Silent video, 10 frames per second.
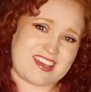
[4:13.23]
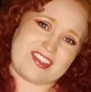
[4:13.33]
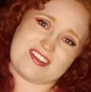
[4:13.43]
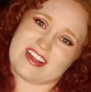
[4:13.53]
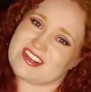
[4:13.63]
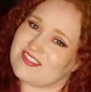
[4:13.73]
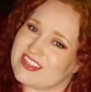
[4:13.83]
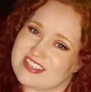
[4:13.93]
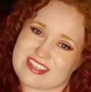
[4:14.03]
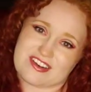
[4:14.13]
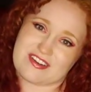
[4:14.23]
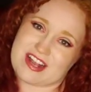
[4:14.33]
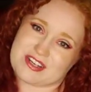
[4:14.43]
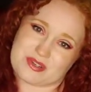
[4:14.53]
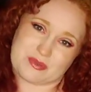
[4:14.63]
the other end of this
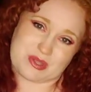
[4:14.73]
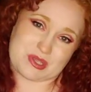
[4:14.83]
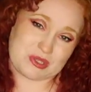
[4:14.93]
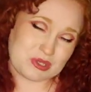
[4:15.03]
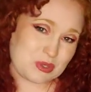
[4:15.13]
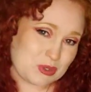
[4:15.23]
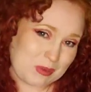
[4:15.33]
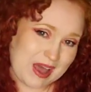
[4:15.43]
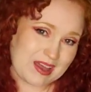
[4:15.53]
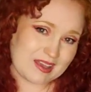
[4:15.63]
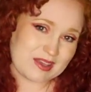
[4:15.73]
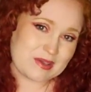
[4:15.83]
interaction with this douchebag.